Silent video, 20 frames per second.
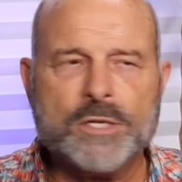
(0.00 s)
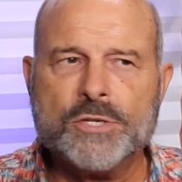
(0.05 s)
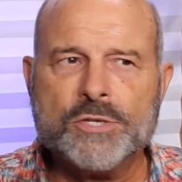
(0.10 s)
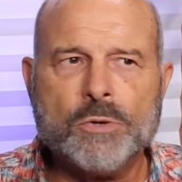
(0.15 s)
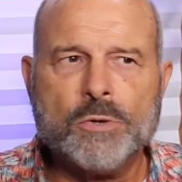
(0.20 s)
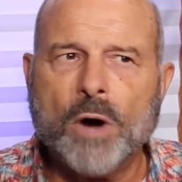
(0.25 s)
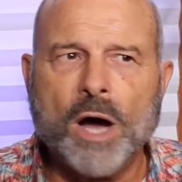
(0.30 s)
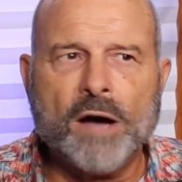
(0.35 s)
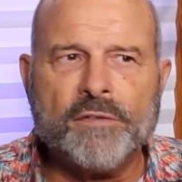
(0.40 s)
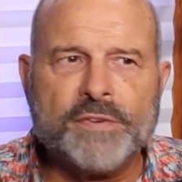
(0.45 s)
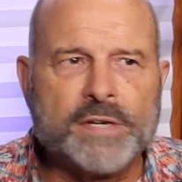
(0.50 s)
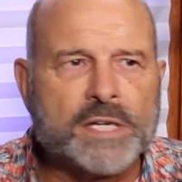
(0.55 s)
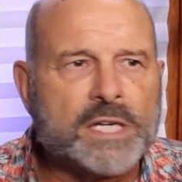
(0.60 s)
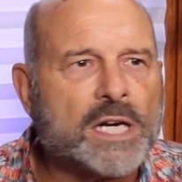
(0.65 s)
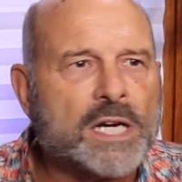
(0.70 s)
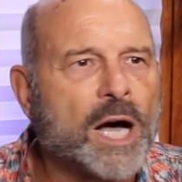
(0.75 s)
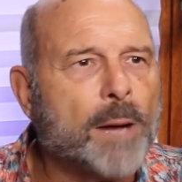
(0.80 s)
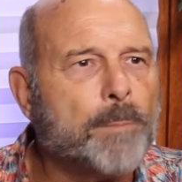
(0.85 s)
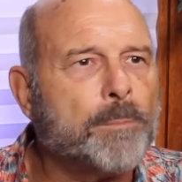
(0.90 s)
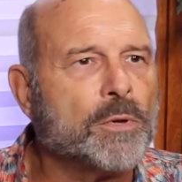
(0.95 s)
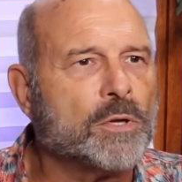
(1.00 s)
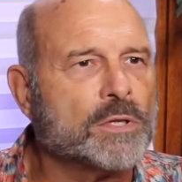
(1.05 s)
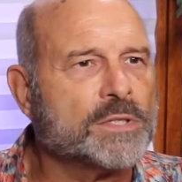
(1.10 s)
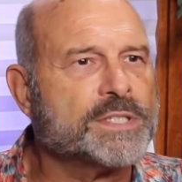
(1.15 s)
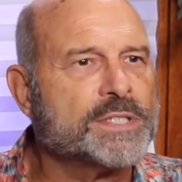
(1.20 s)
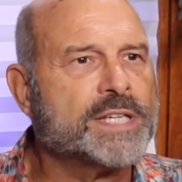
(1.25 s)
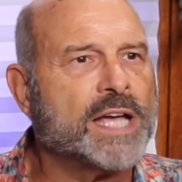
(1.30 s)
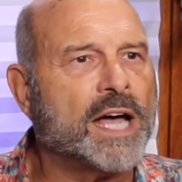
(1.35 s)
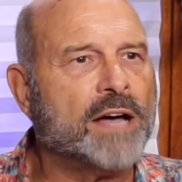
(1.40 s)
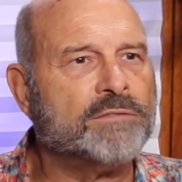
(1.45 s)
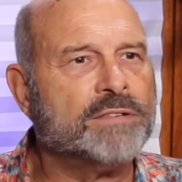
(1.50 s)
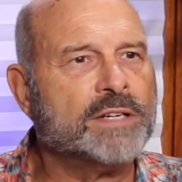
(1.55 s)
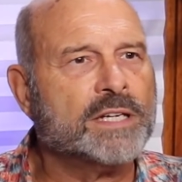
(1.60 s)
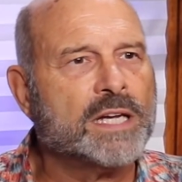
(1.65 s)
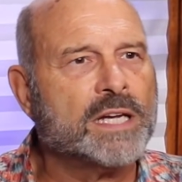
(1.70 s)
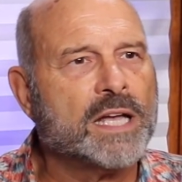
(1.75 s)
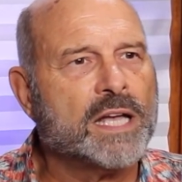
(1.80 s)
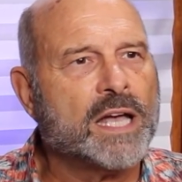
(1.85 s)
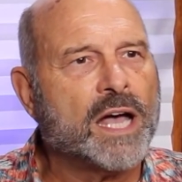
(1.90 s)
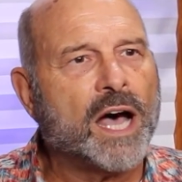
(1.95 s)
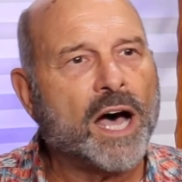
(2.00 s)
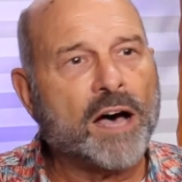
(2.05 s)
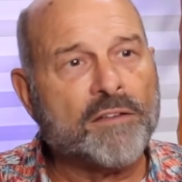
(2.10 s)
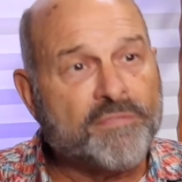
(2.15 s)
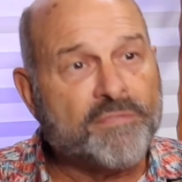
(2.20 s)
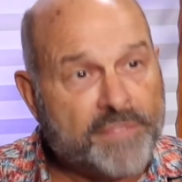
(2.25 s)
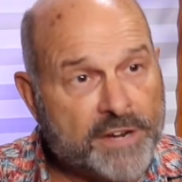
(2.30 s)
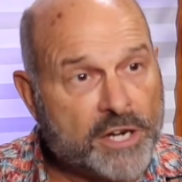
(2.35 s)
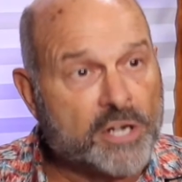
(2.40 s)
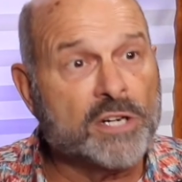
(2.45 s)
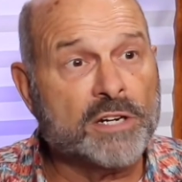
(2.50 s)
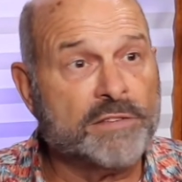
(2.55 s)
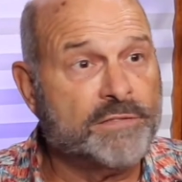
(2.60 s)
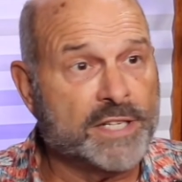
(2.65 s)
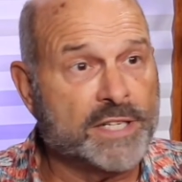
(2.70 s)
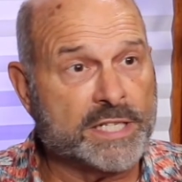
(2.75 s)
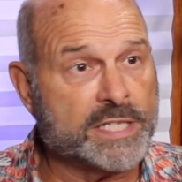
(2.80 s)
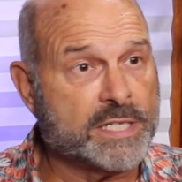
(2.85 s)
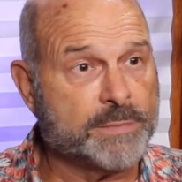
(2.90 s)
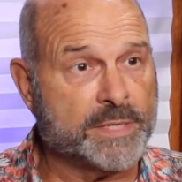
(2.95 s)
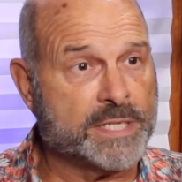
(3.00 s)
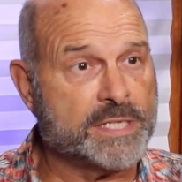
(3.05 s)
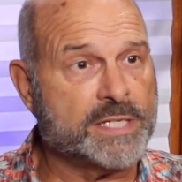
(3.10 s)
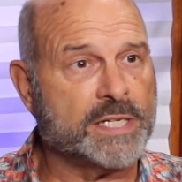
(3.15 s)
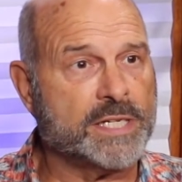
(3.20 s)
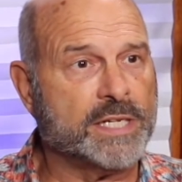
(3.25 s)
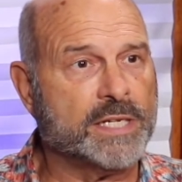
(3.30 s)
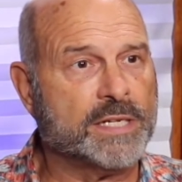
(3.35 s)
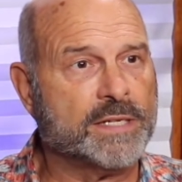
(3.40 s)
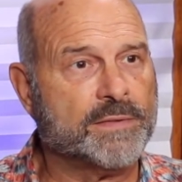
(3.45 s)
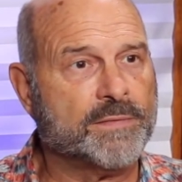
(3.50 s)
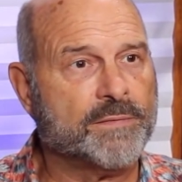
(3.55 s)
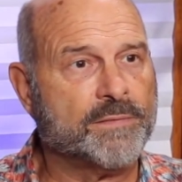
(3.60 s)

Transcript: Too often couples have a fear of intimacy.